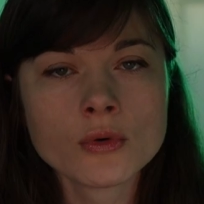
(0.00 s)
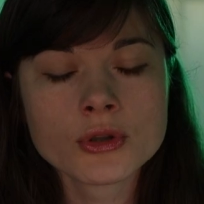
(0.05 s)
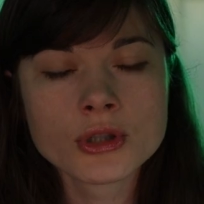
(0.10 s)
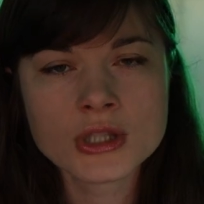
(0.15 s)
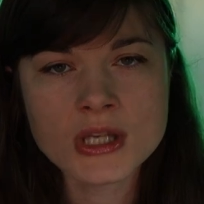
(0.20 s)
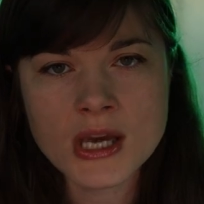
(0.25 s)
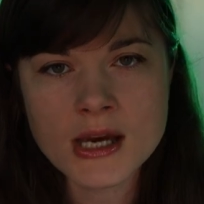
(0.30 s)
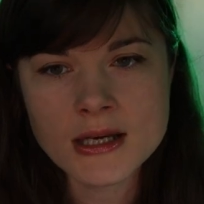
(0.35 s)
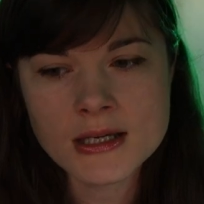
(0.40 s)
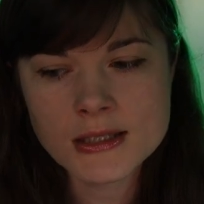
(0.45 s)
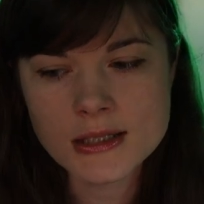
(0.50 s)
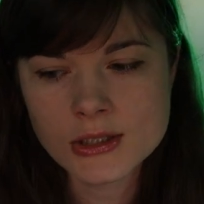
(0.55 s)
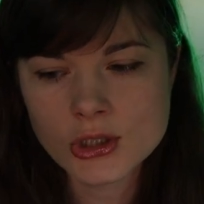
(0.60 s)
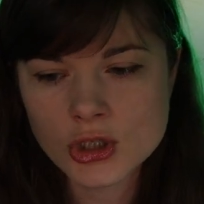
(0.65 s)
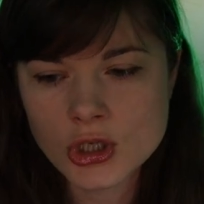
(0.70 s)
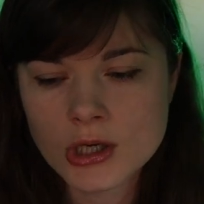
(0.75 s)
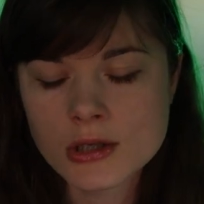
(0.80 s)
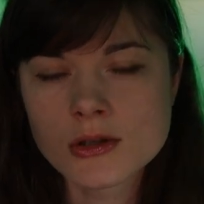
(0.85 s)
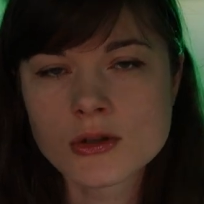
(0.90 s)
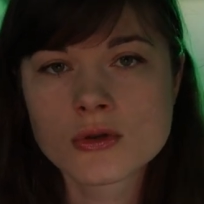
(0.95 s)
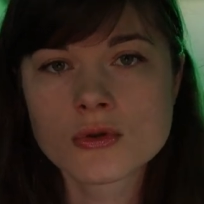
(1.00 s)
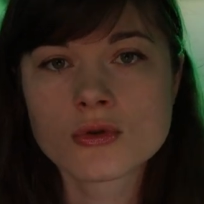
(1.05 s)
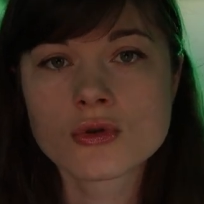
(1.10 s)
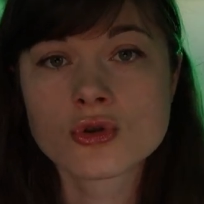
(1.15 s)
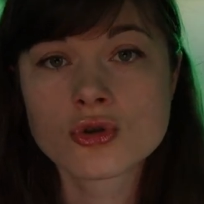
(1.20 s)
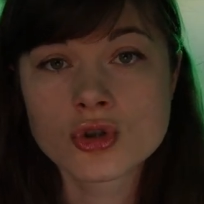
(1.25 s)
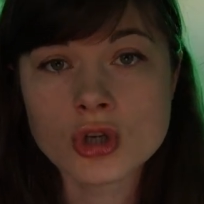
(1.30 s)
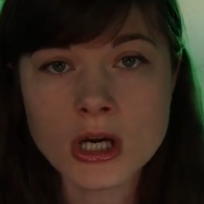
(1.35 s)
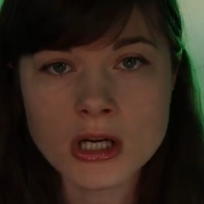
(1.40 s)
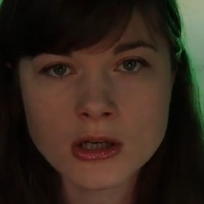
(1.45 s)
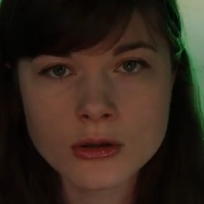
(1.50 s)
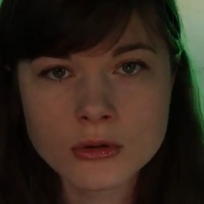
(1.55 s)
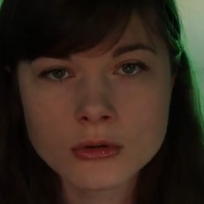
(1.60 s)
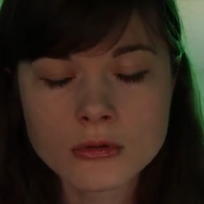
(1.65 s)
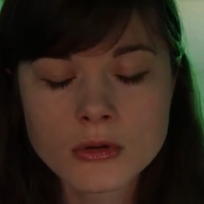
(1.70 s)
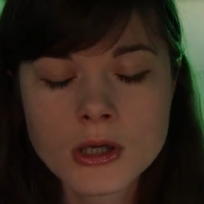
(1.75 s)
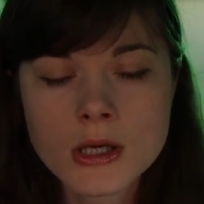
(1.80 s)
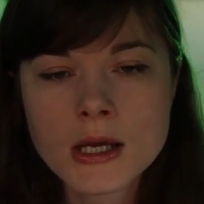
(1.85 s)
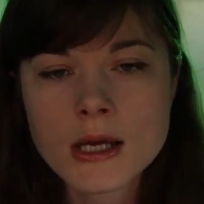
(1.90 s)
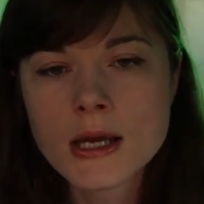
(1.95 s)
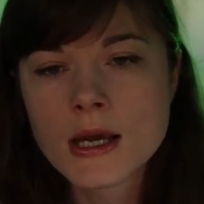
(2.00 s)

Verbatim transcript: would get a chance to shadow